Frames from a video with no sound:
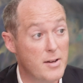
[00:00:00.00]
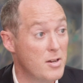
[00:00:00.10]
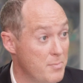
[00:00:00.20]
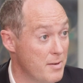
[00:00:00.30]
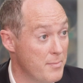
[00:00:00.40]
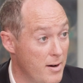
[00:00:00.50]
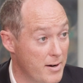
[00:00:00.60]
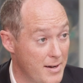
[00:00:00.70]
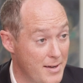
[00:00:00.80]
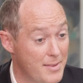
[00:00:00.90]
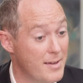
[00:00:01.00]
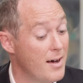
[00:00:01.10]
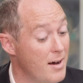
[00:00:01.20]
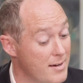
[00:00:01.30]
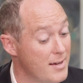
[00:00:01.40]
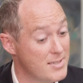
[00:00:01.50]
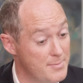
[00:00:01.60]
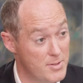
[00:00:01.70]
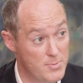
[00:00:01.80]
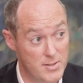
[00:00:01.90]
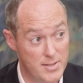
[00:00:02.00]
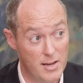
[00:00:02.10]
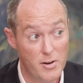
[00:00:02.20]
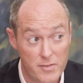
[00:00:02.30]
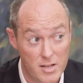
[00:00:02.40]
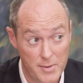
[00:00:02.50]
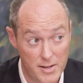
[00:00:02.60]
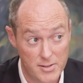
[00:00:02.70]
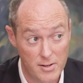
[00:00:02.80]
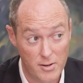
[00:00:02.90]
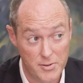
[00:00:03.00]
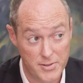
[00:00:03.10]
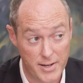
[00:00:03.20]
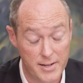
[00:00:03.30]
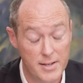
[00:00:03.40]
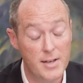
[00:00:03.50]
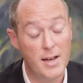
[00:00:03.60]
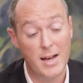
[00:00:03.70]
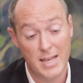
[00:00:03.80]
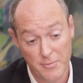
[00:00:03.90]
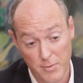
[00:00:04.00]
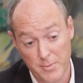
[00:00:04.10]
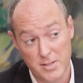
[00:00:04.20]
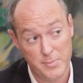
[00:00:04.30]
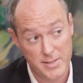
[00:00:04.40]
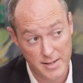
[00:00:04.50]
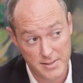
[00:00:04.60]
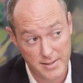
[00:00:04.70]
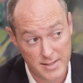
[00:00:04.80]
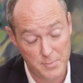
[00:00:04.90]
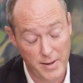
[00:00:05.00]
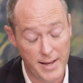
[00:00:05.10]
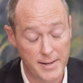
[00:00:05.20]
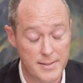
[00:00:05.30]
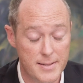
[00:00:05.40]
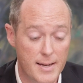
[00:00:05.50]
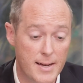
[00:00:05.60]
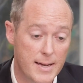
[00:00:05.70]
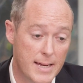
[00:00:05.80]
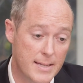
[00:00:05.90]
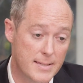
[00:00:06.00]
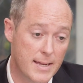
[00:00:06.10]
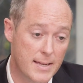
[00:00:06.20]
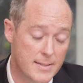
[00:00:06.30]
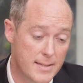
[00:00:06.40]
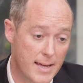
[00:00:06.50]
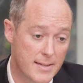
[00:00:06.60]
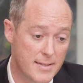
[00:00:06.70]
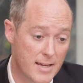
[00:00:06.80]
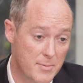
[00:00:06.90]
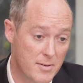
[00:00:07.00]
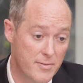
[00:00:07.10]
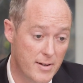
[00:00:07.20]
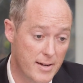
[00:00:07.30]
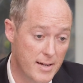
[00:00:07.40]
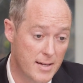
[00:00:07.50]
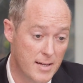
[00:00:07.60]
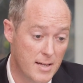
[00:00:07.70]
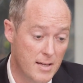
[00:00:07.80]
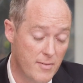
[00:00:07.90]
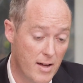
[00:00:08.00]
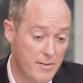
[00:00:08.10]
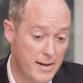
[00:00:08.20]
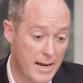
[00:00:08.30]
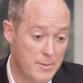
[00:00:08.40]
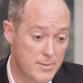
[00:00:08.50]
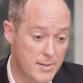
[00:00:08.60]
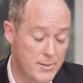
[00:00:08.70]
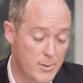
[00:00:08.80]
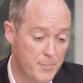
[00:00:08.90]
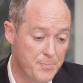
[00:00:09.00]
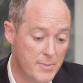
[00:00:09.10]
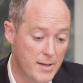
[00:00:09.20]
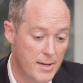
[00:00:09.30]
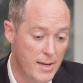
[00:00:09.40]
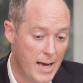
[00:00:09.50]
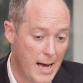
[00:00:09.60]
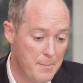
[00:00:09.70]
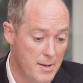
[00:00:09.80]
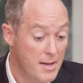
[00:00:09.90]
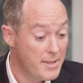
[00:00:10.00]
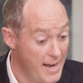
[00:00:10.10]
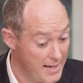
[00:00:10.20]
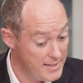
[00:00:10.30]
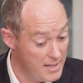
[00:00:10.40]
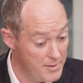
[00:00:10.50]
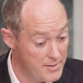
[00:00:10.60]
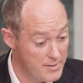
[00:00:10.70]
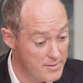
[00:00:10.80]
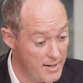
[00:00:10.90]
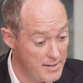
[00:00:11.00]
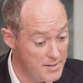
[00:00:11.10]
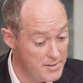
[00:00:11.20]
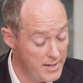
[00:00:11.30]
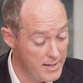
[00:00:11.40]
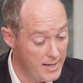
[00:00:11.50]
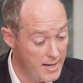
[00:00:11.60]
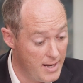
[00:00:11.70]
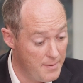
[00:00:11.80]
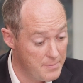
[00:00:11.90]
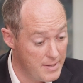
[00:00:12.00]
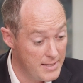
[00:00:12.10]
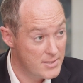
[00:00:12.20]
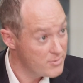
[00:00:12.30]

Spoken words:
could be a market that our customers would see a lot of commercial logic if we were to potentially expand into that segment via an acquisition. The next element of the strategy is